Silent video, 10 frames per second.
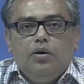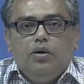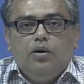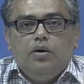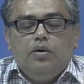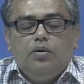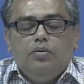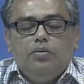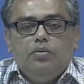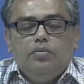uh,
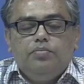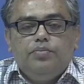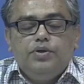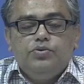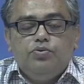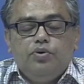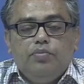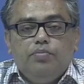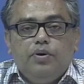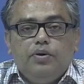please
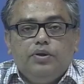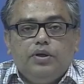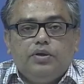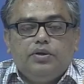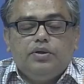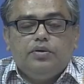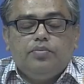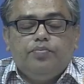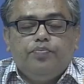remember that um,